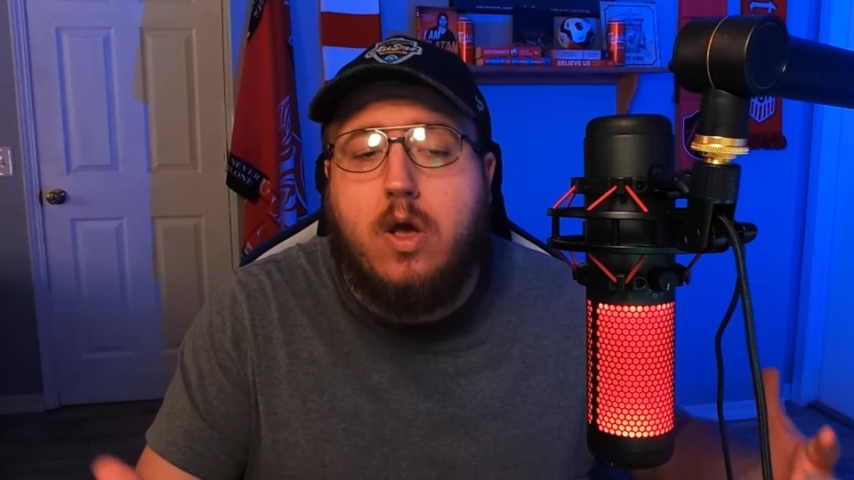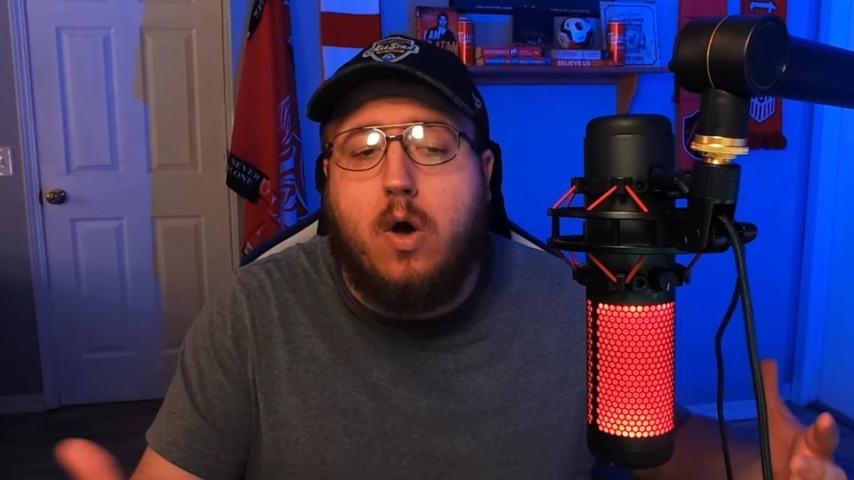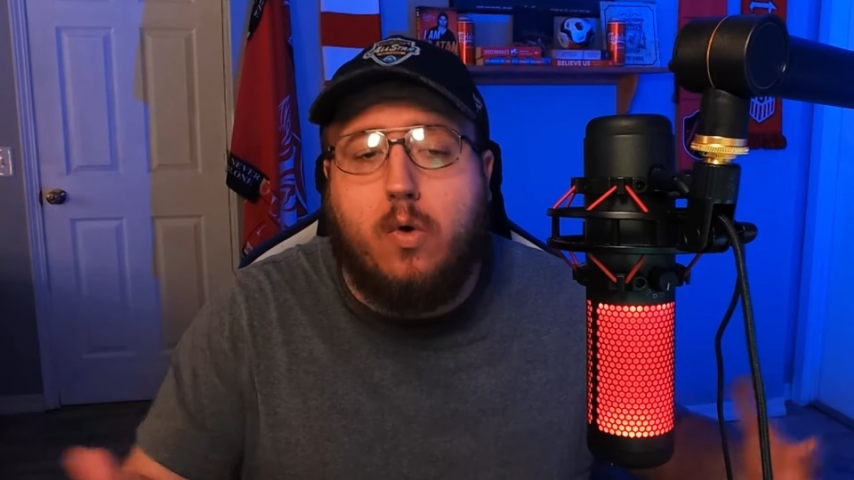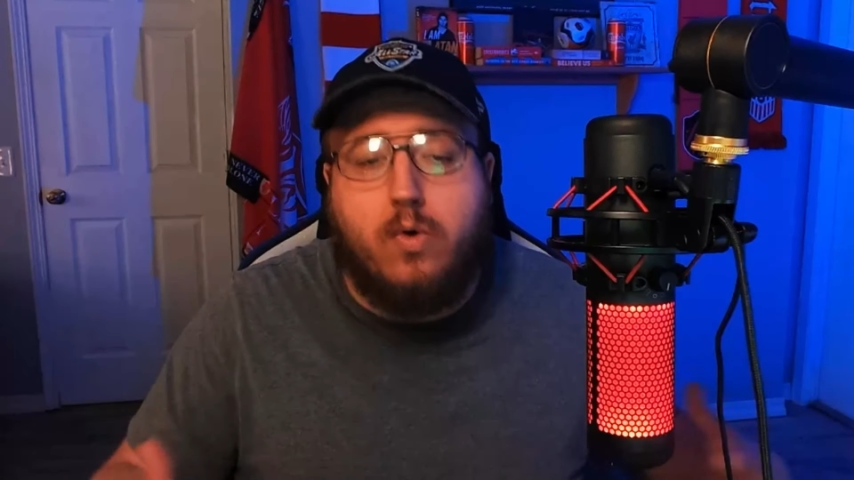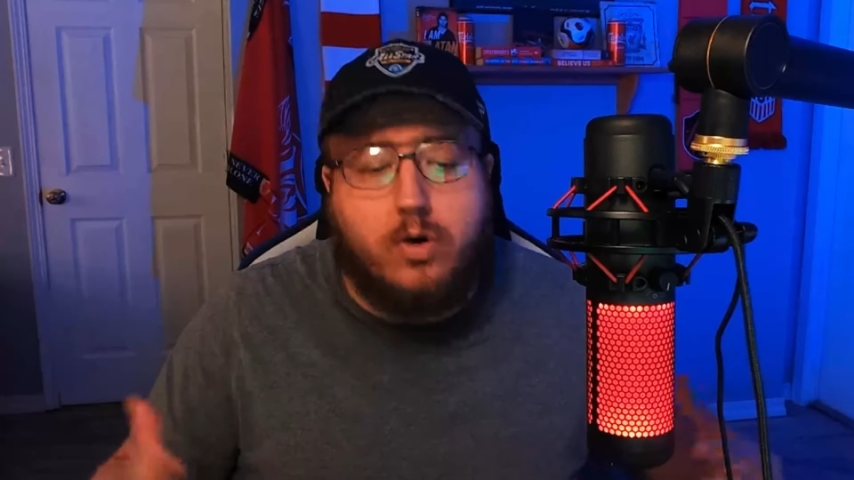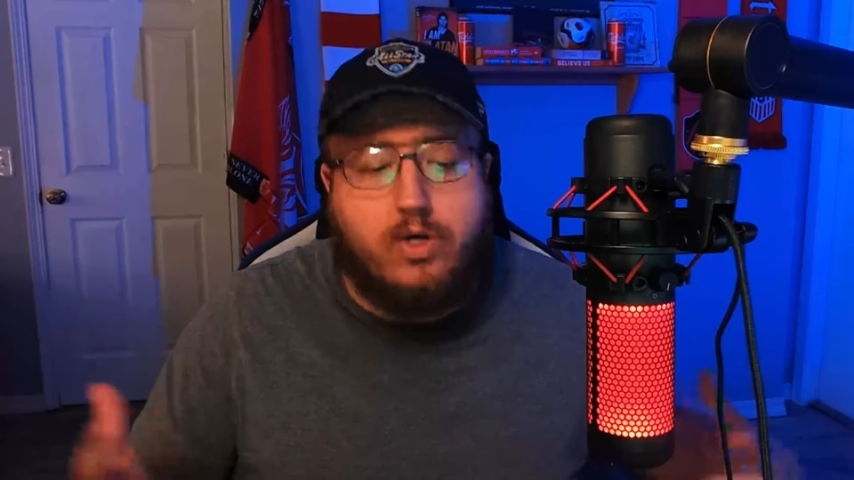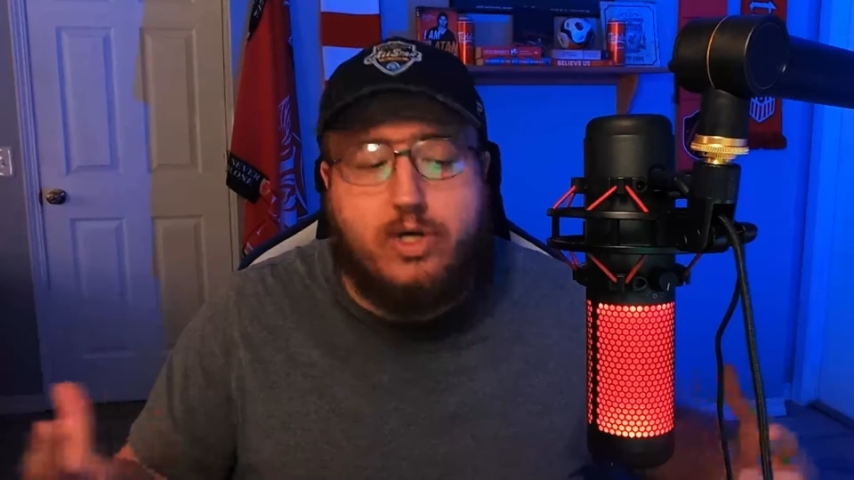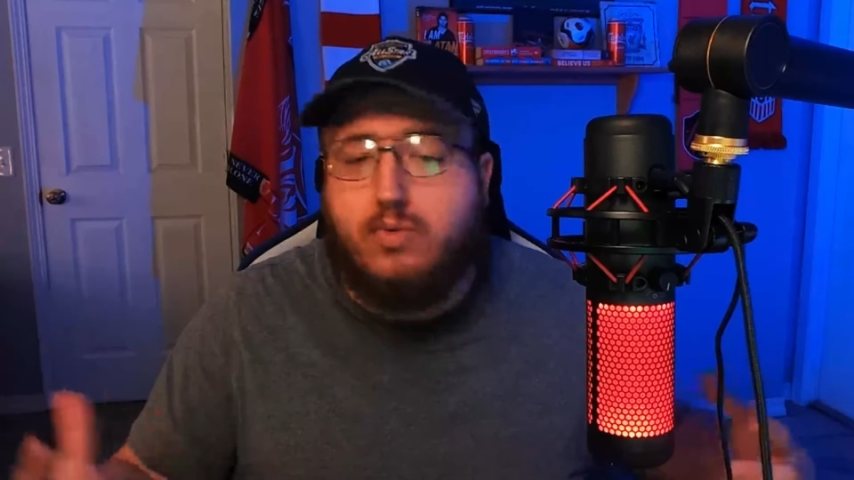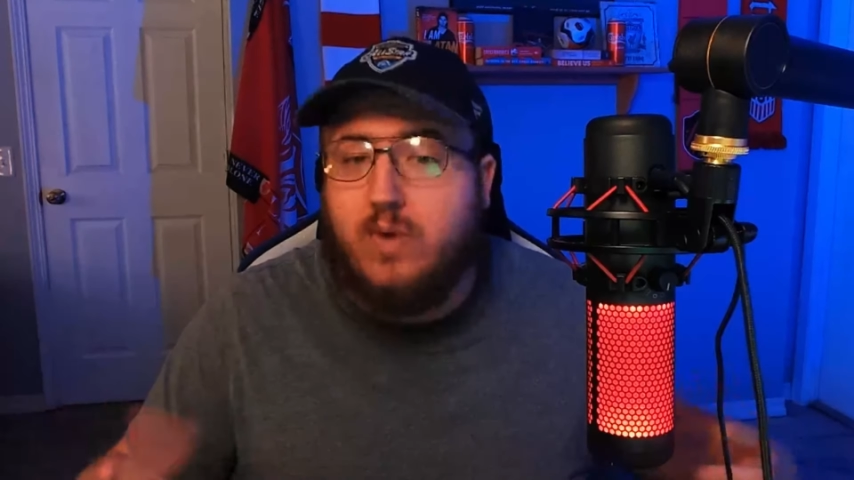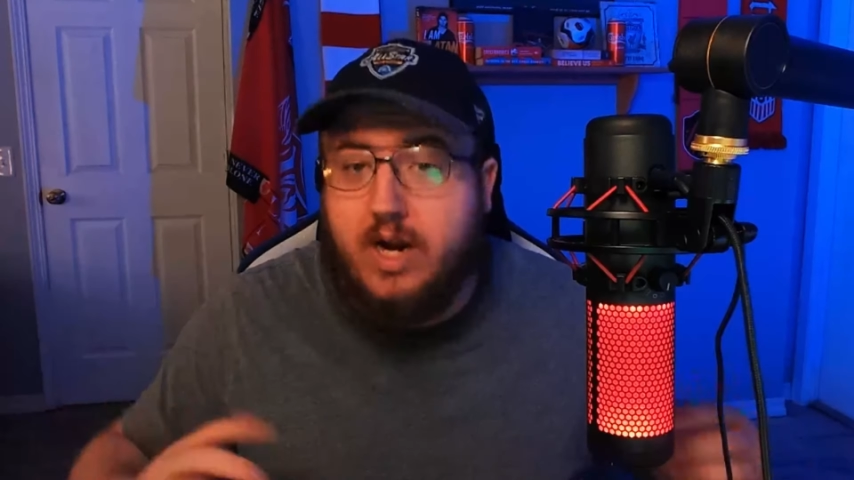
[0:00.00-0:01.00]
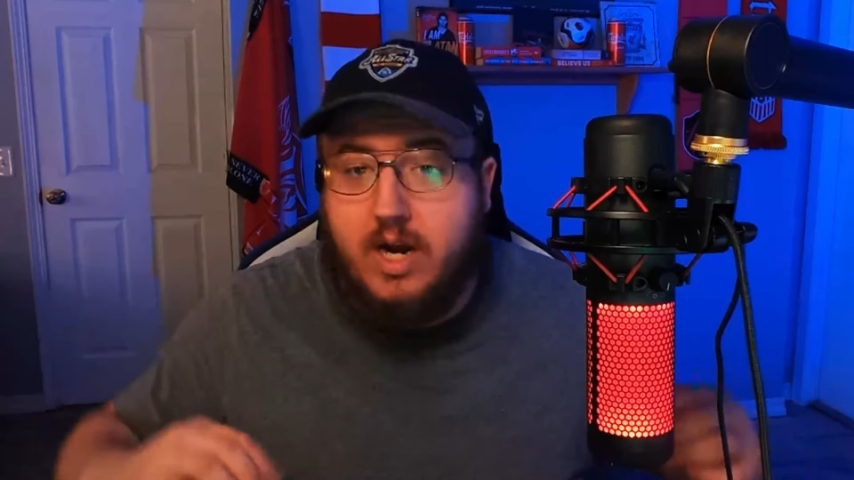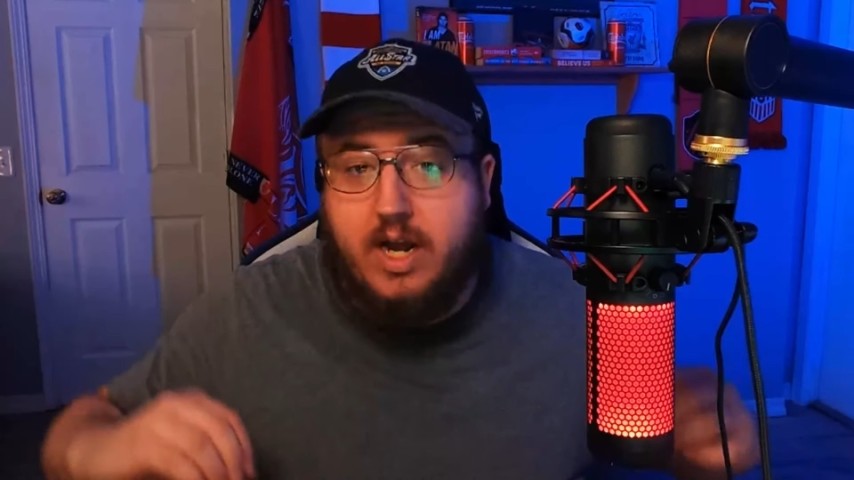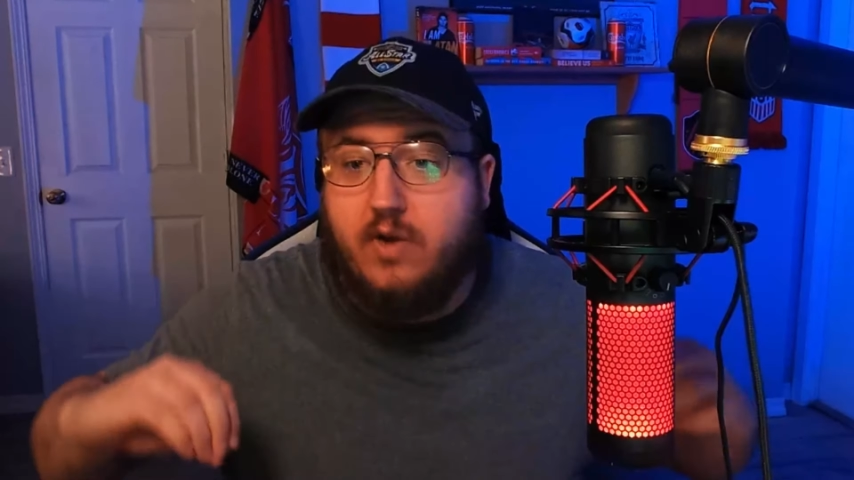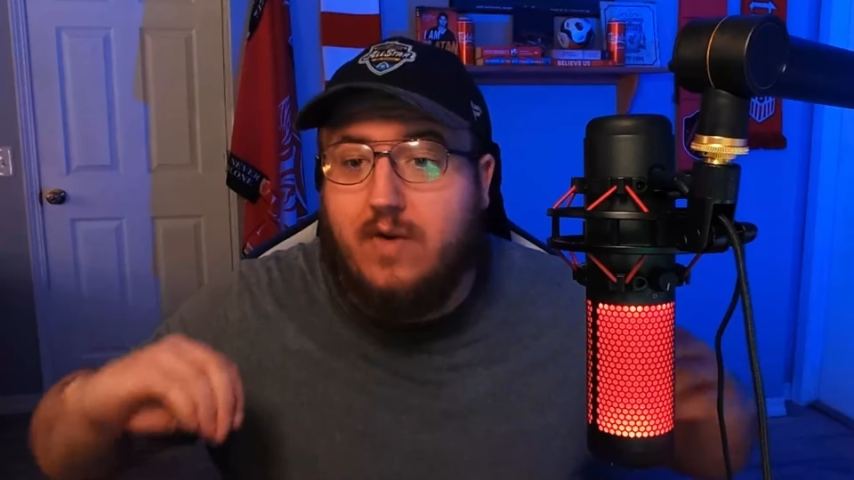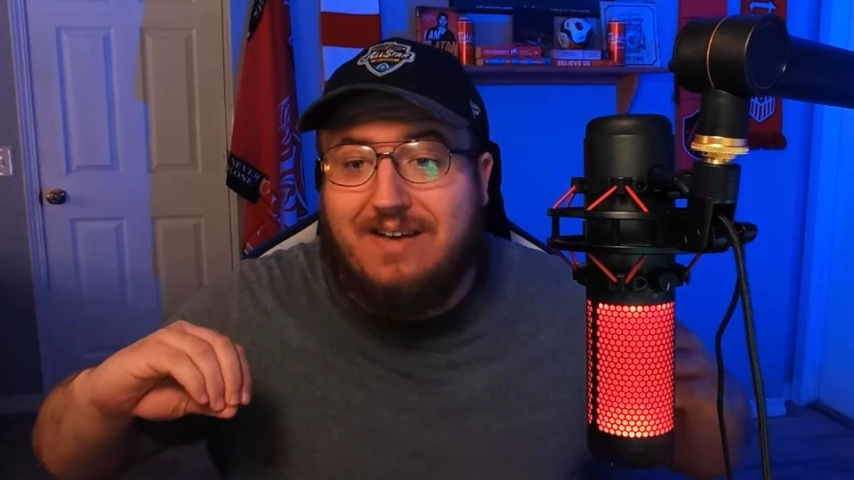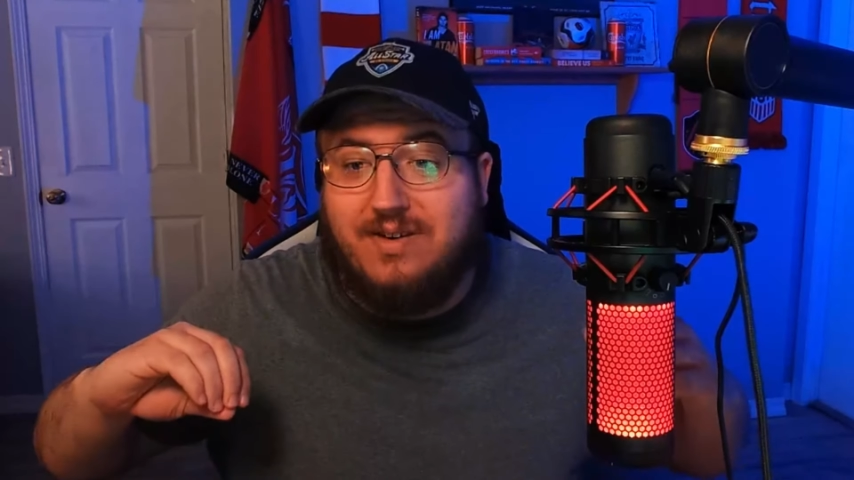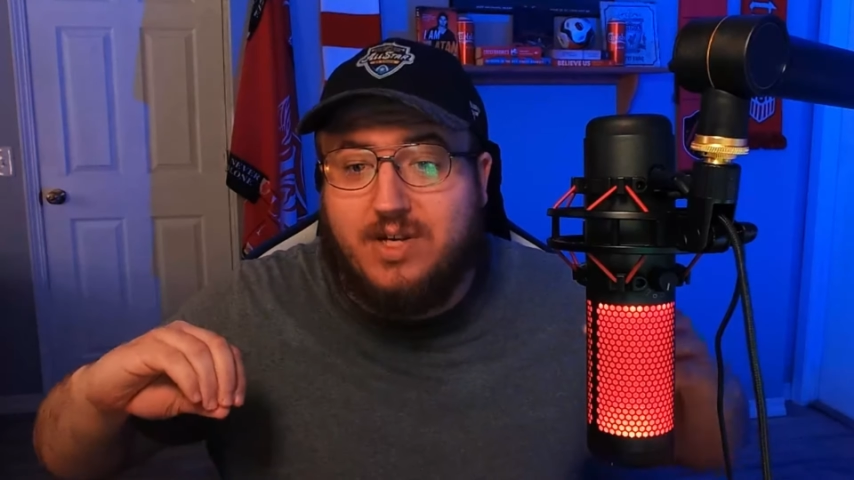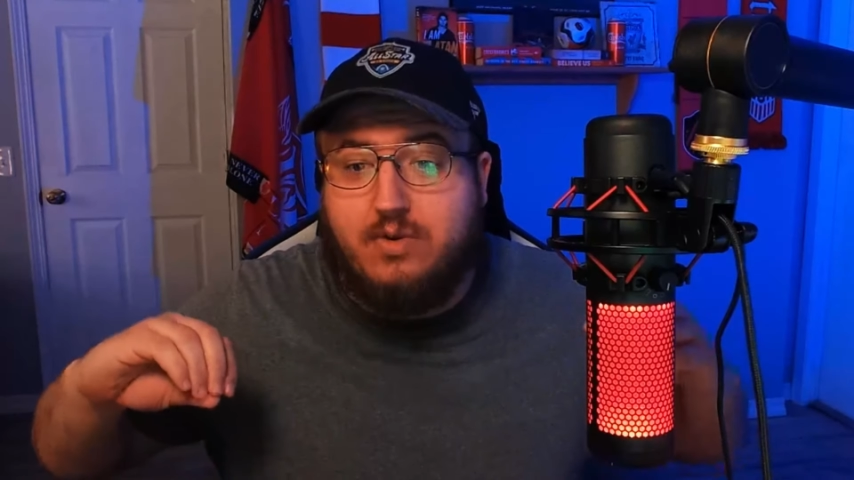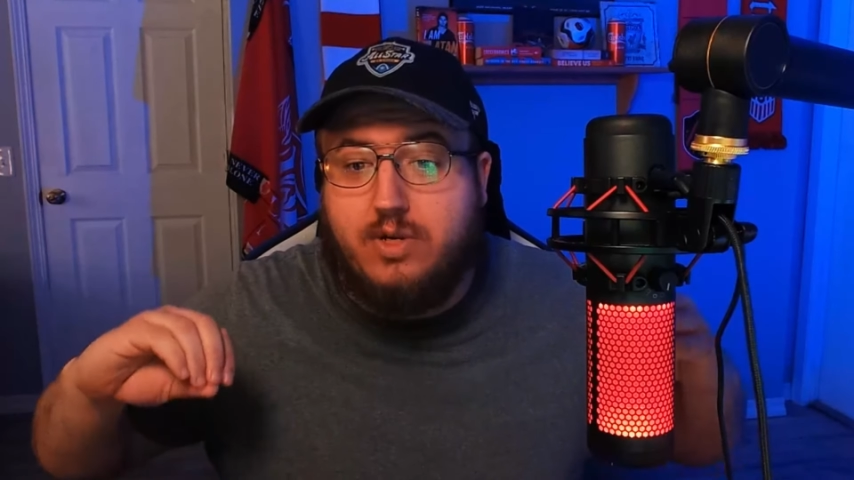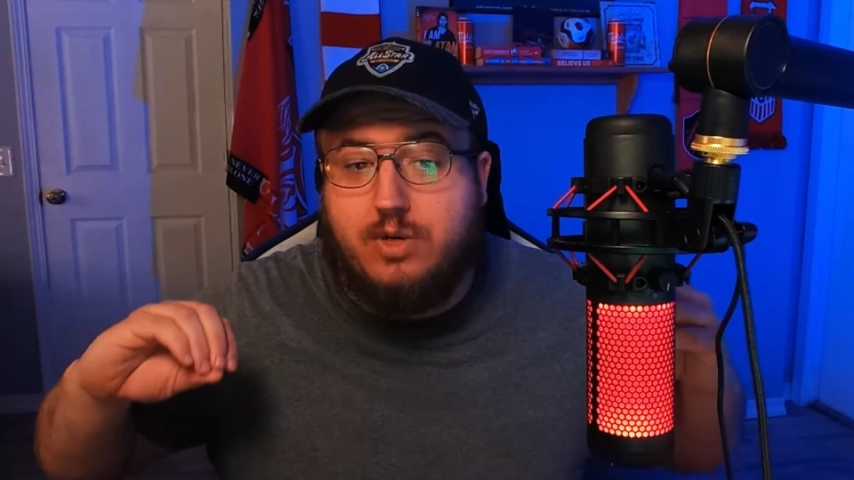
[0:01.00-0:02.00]
or to where it allows
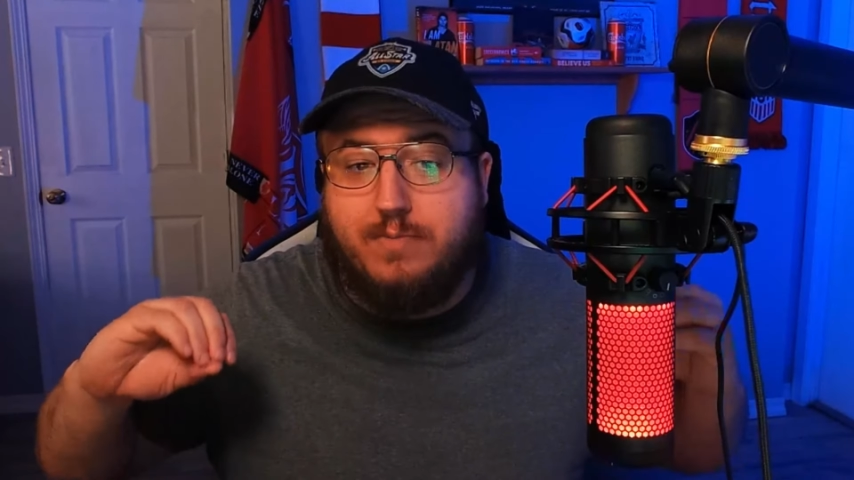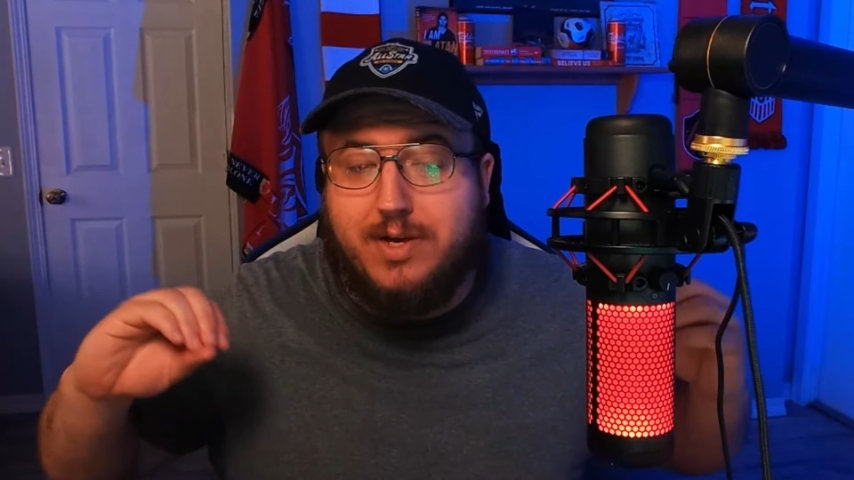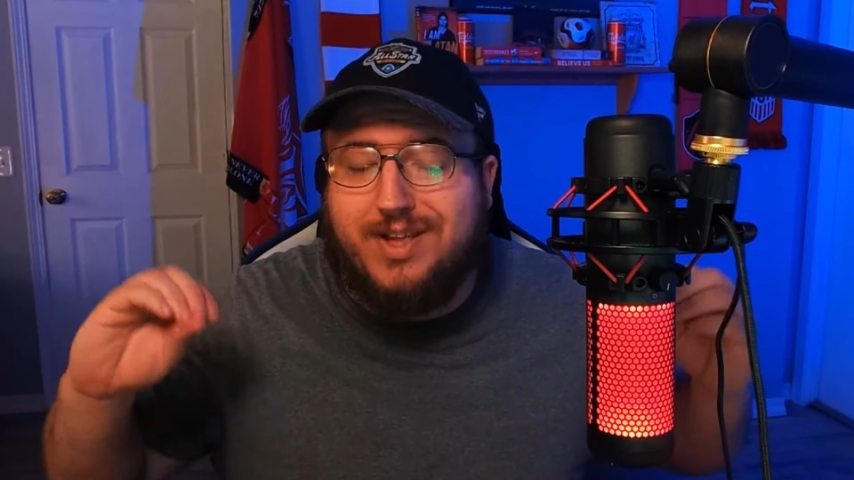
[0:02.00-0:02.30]
you to build